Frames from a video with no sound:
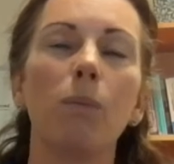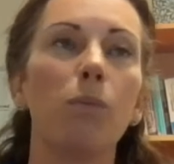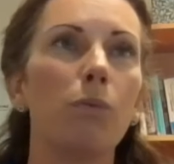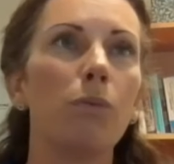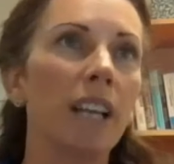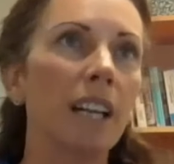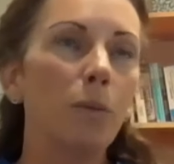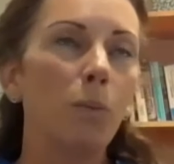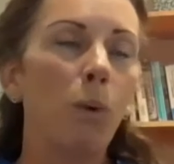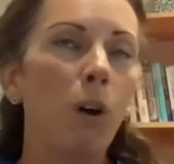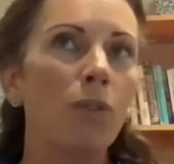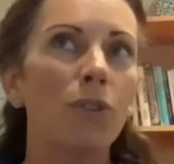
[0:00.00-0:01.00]
really
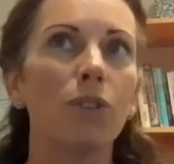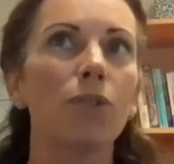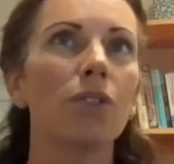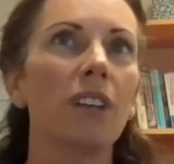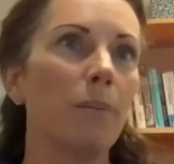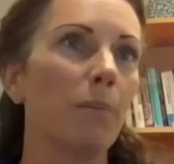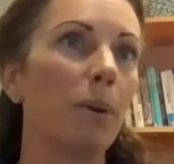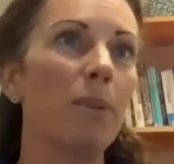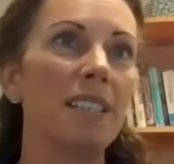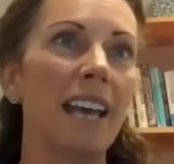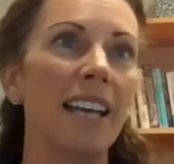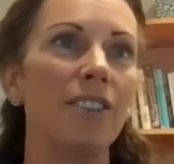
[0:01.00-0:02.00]
what does
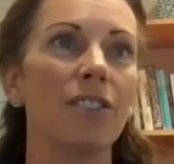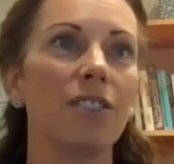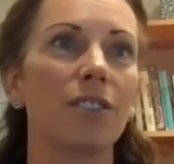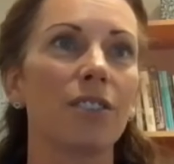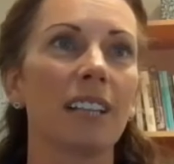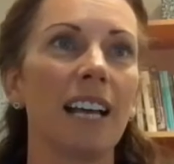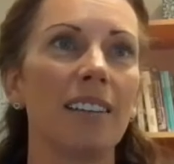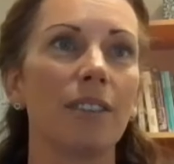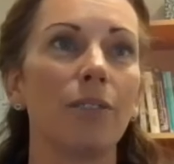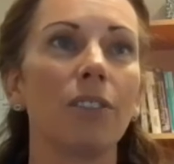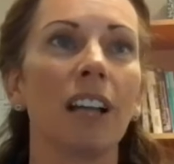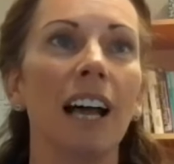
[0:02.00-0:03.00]
implementation success
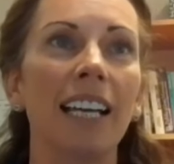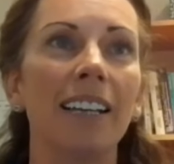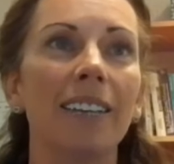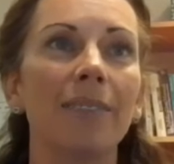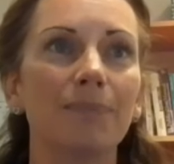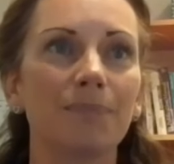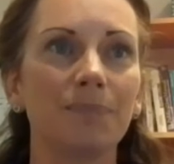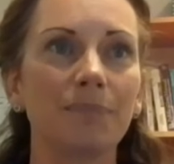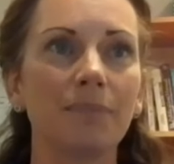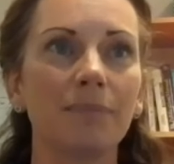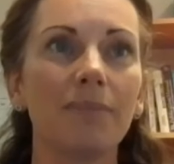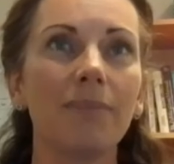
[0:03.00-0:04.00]
look like
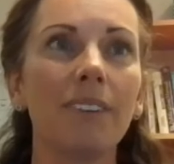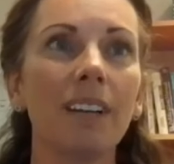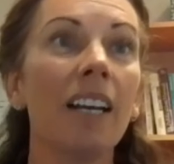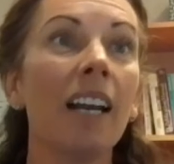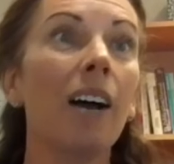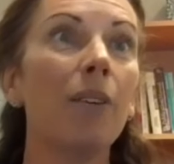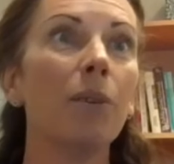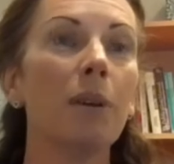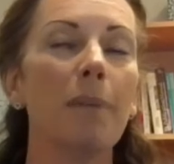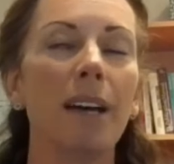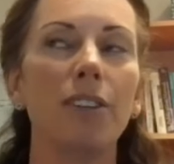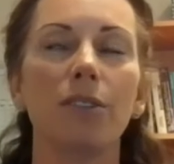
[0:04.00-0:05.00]
and how do we
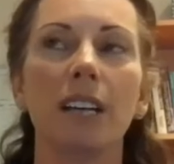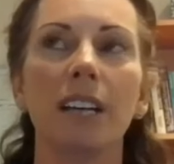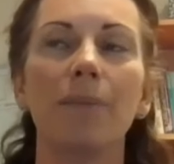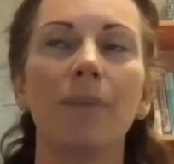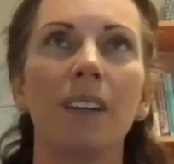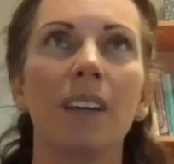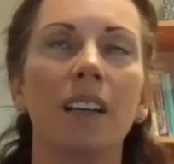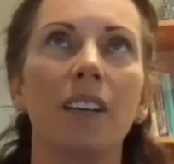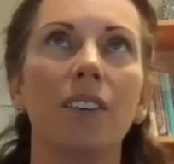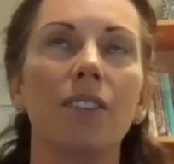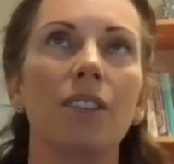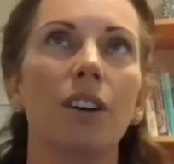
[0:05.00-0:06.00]
measure it.
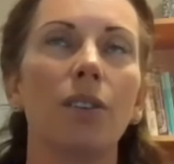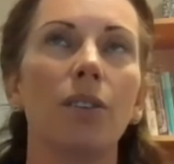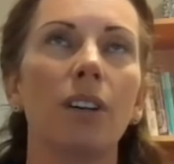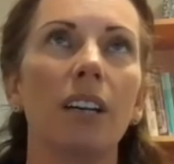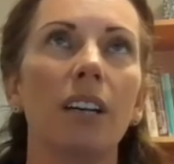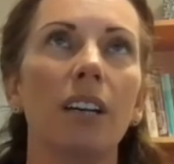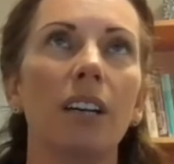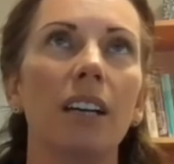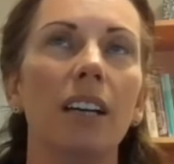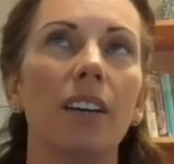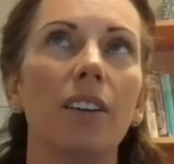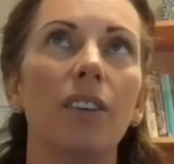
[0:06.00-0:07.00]
So
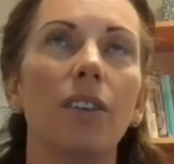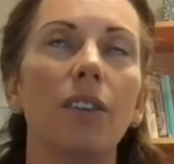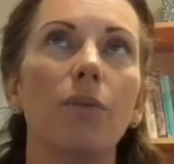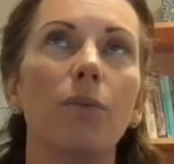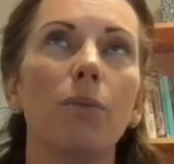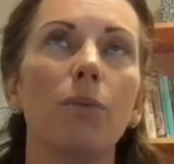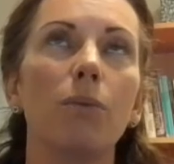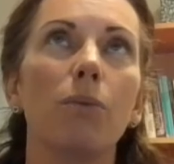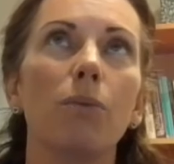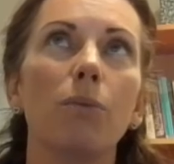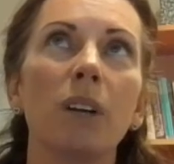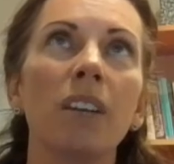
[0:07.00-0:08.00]

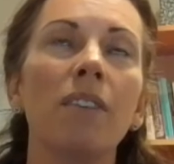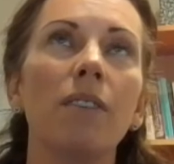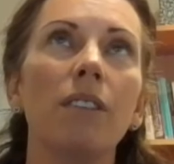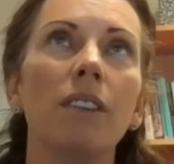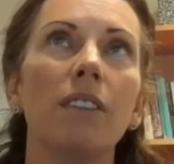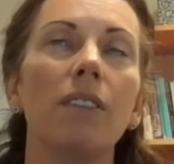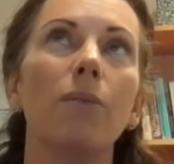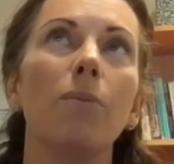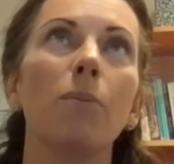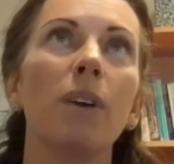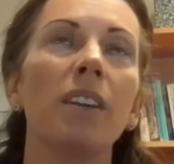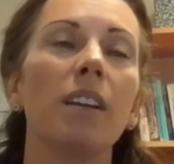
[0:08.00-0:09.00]
with an
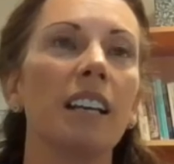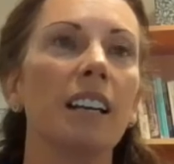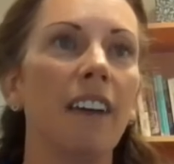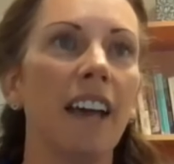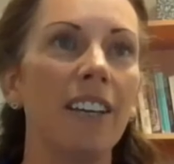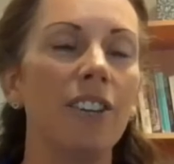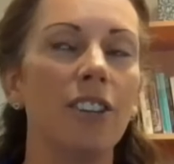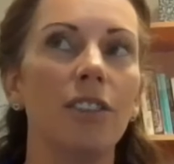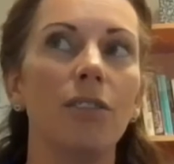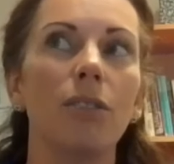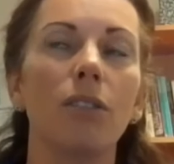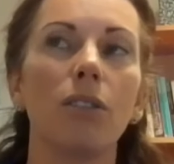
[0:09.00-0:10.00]

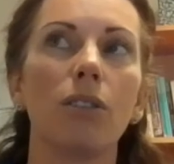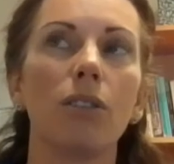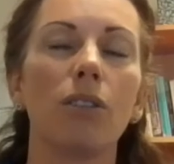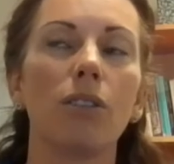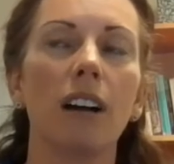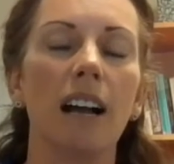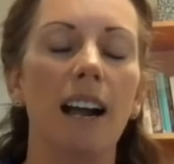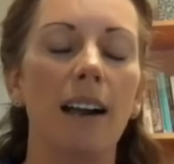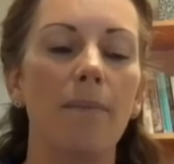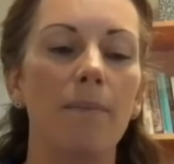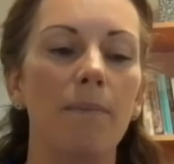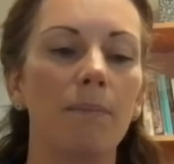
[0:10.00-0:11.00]
innovation or
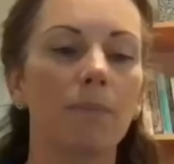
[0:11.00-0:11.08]
a